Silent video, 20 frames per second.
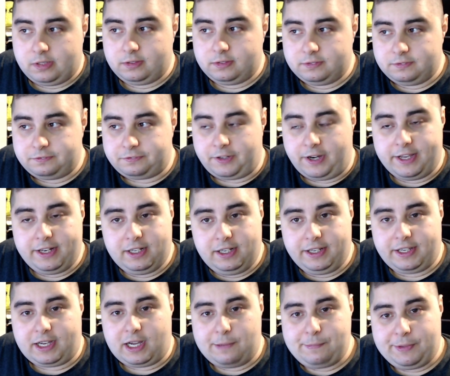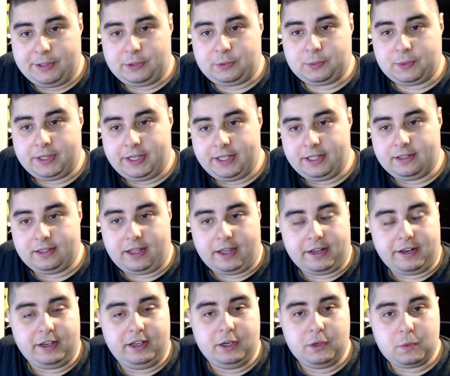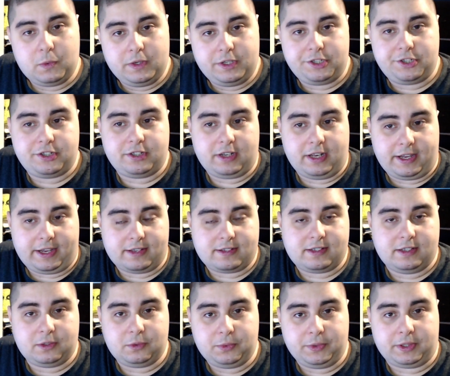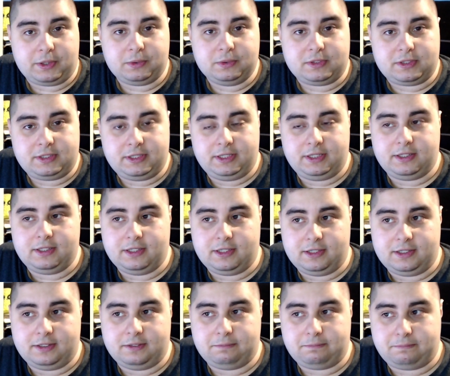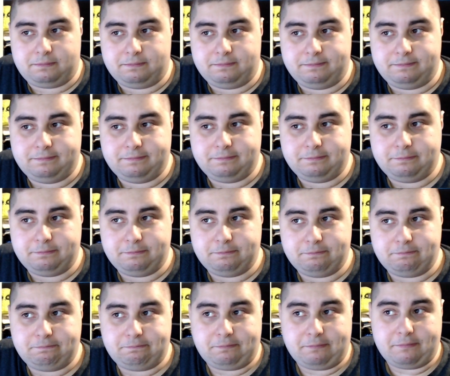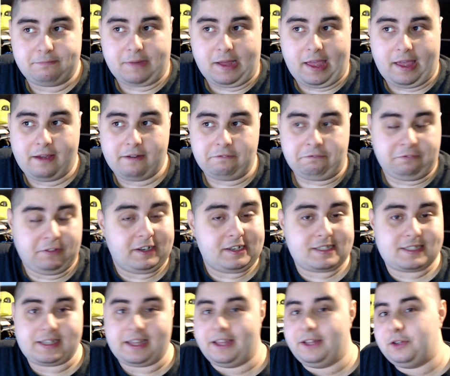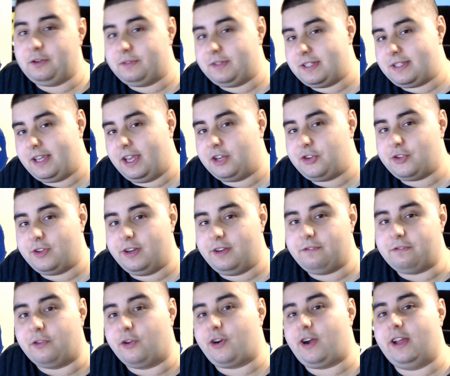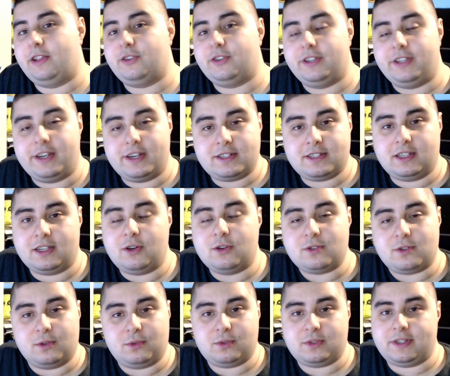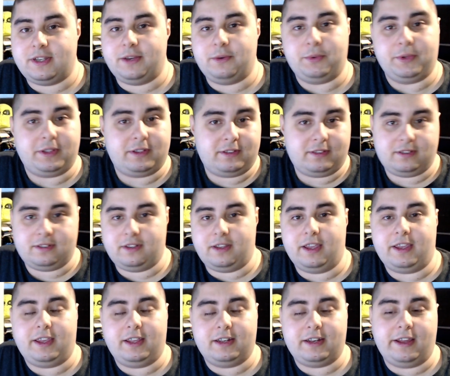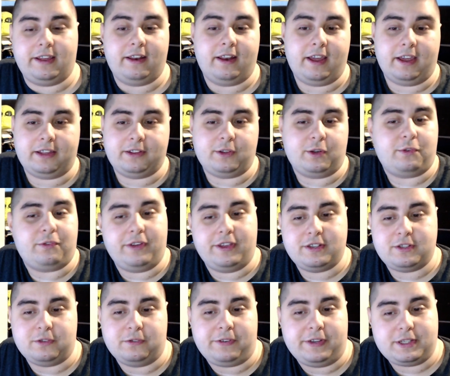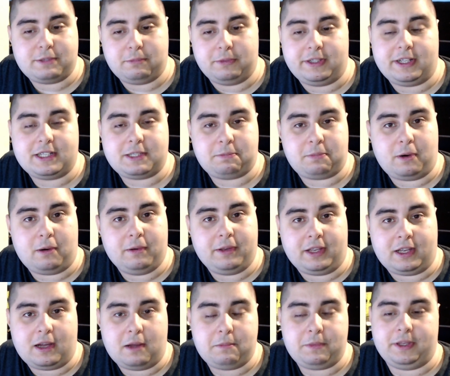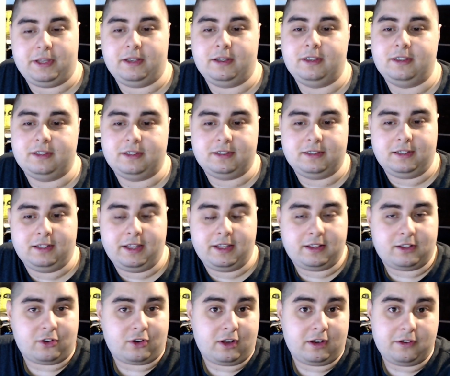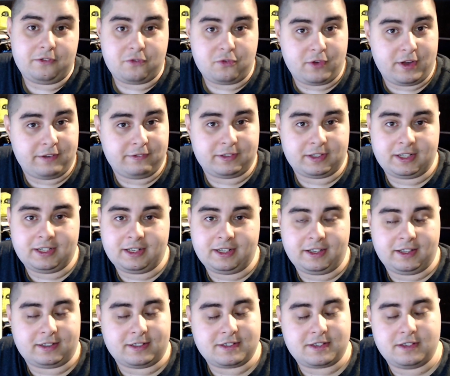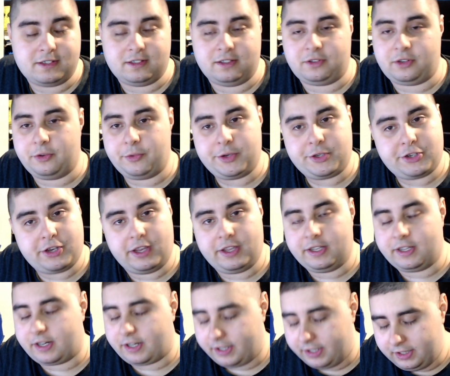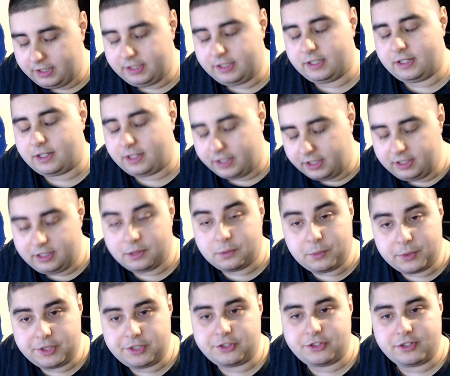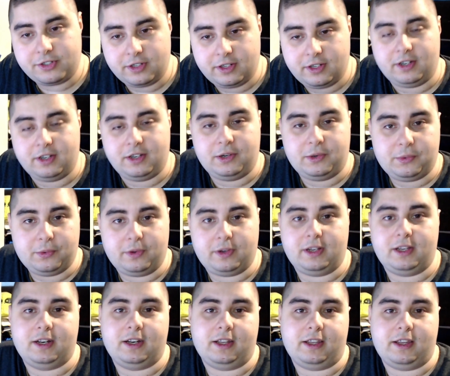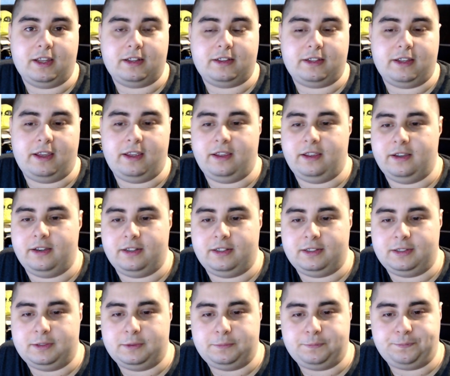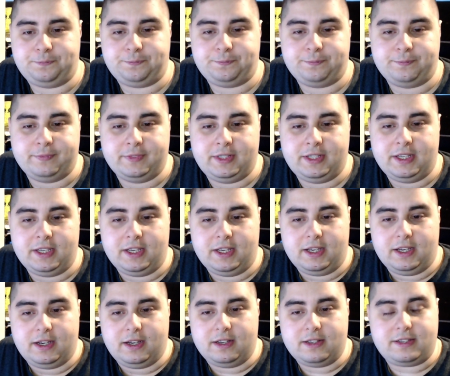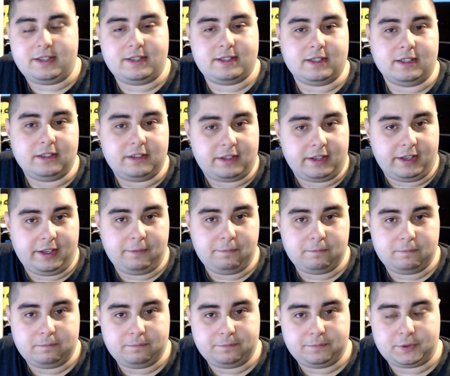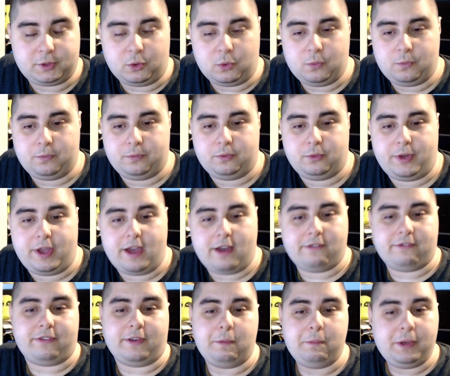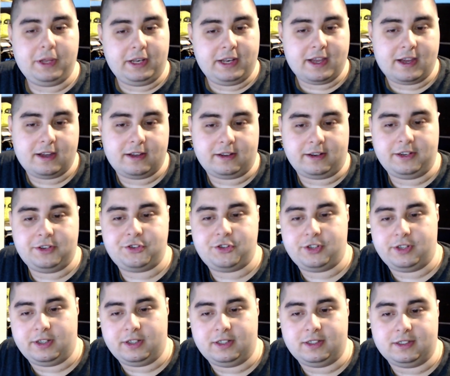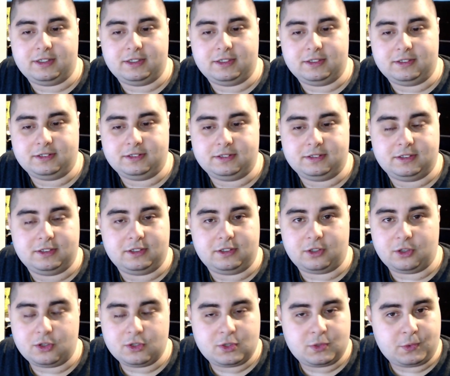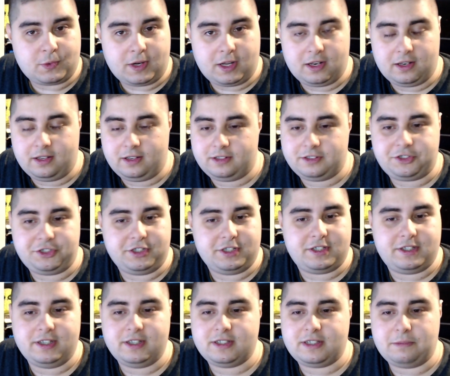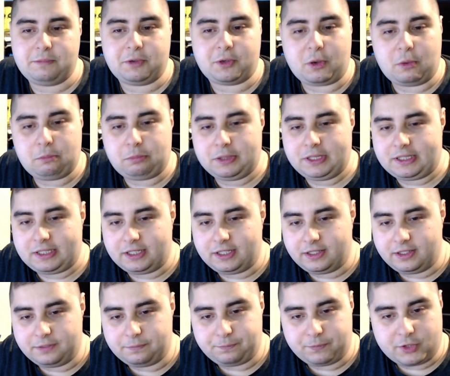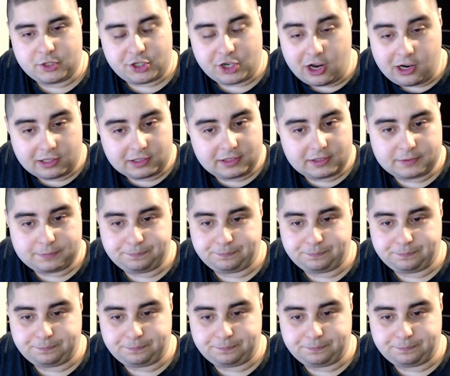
Finally coming to an end. I really wish, like I said, we could see the first end of the sanctuary 400 years ago, so to say, with Echidna and Hector face to face, but that's probably coming later on if we're ever gonna get a season 3, which I really wish we're gonna get a season 3. So we have Emilia reaching Roswell and she sees him completely shocked,